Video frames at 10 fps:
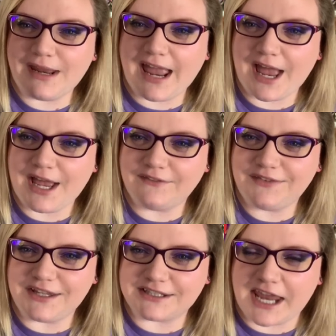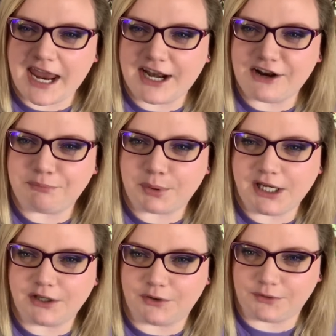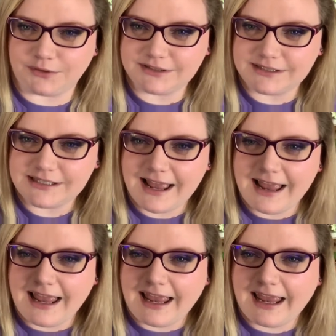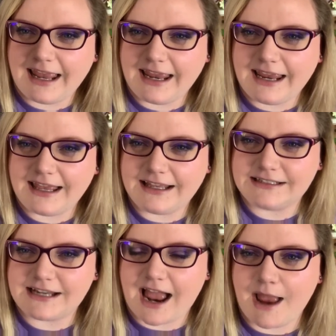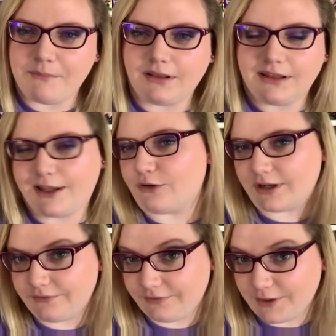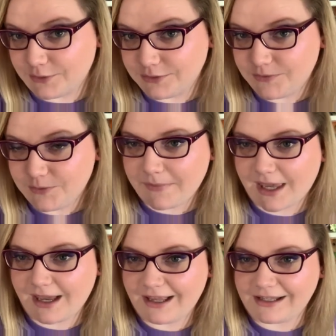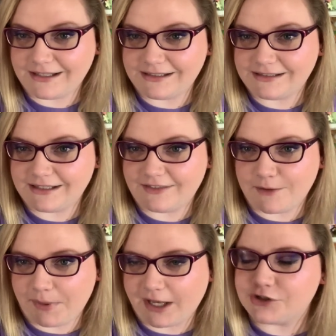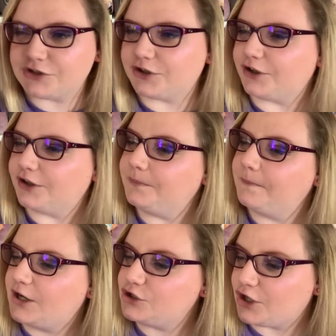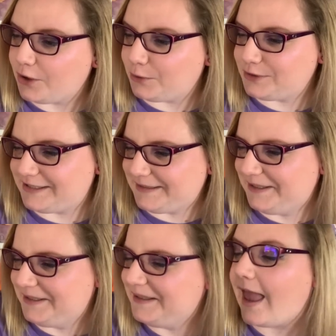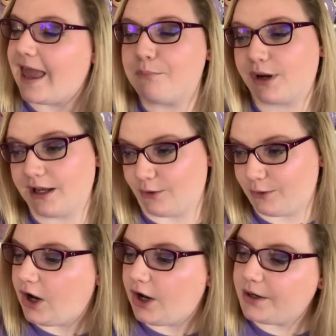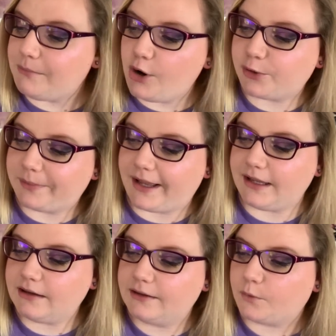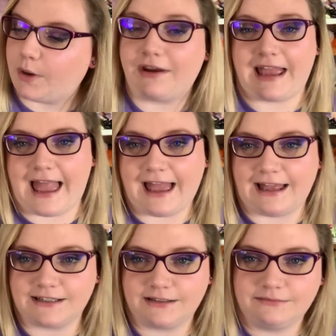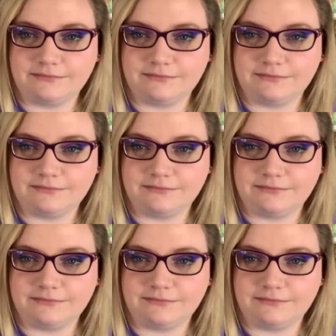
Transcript: we have this can of Pringles. And I'm a little confused because the picture shows a Pringle on a motorbike wearing a hat,